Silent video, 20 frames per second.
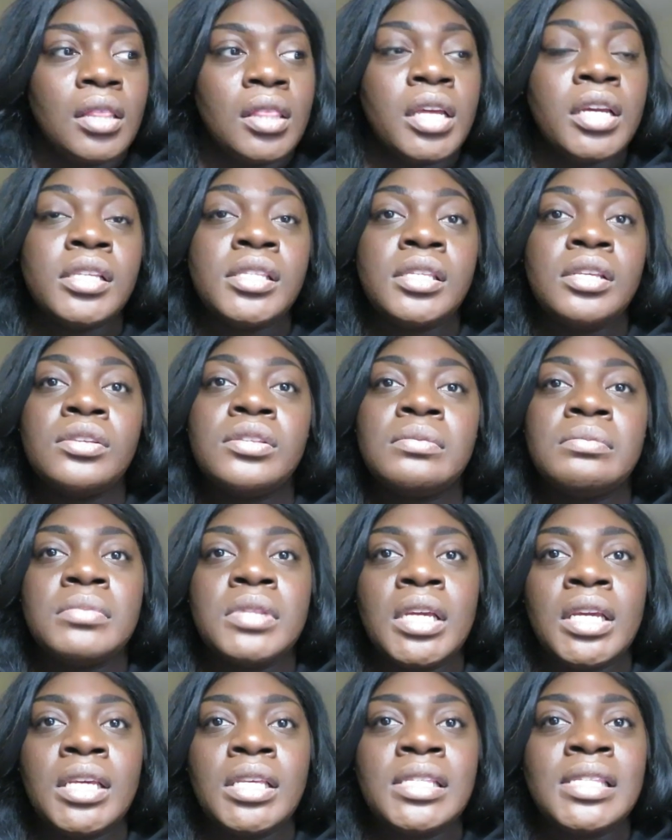There's still some
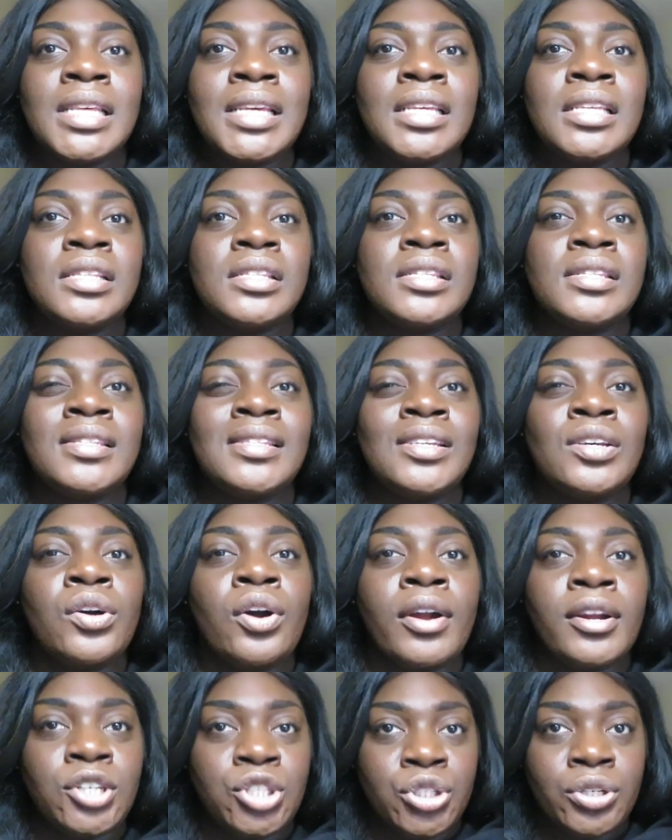things that still
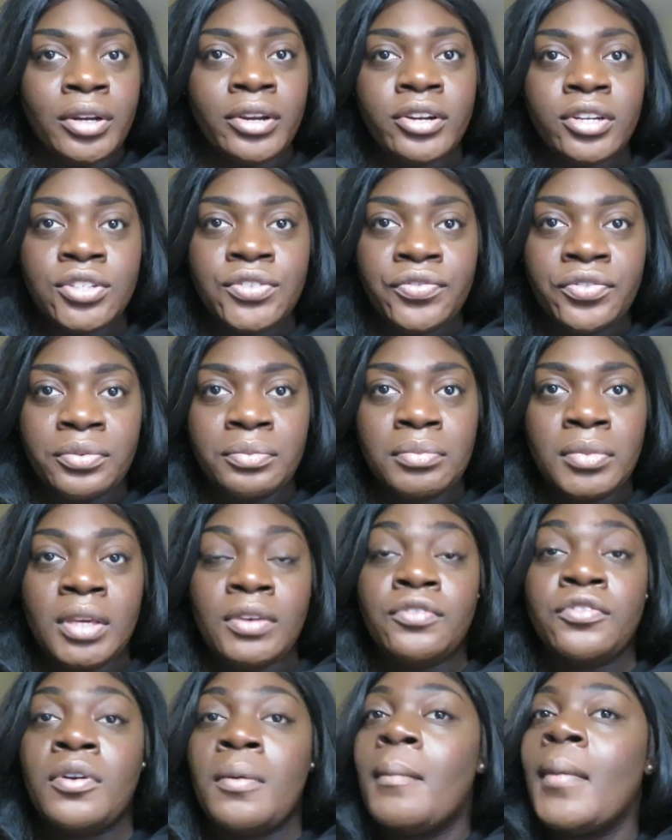are triggers for
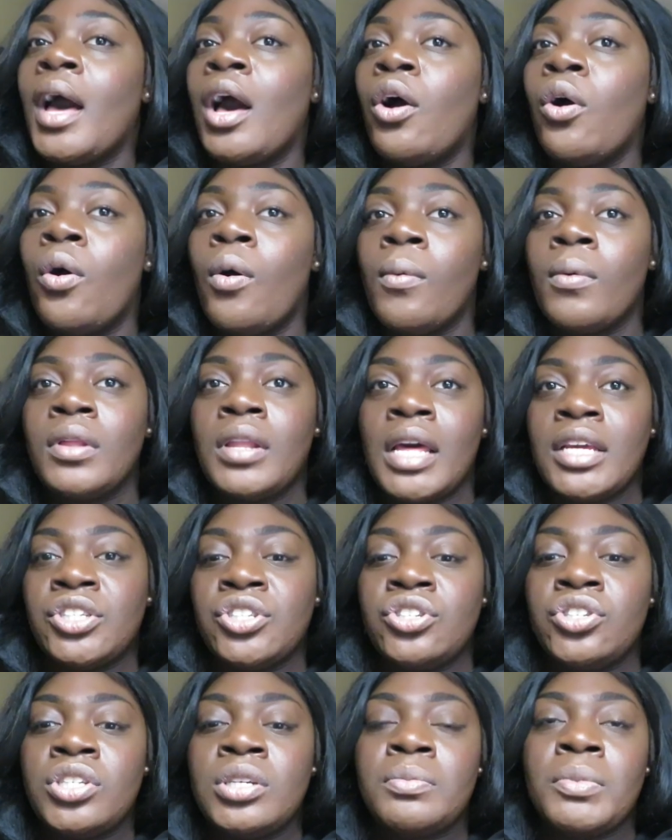me from my old
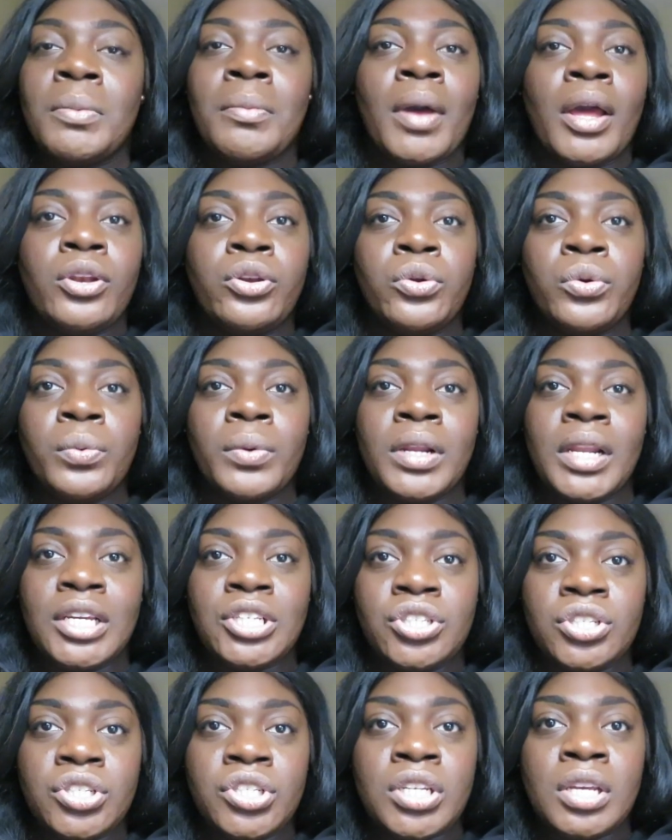relationship and my new
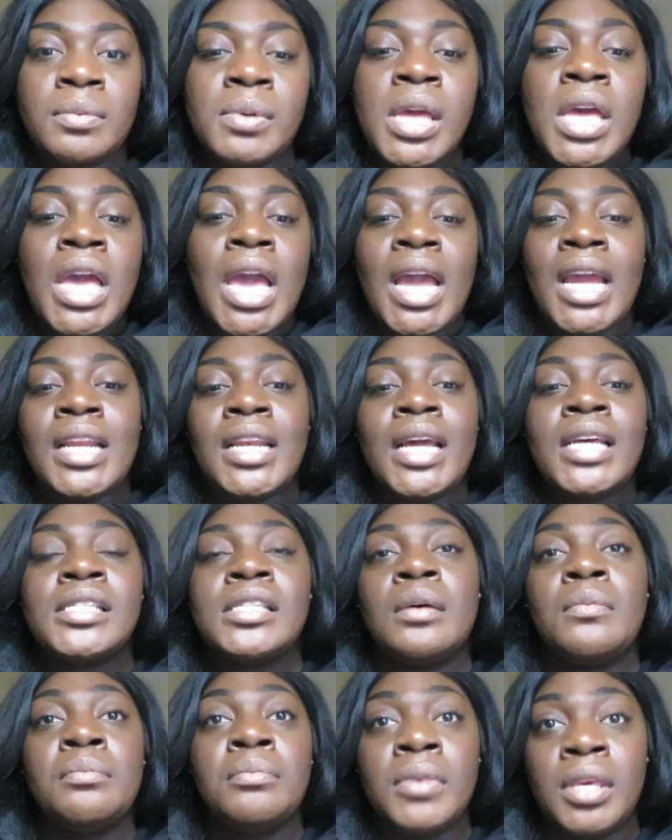relationship, and
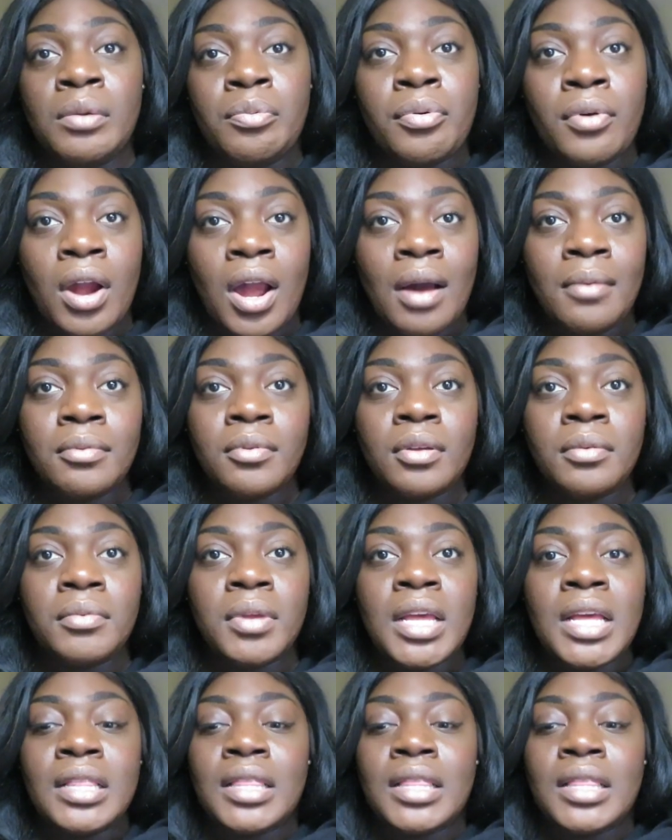that's a me problem.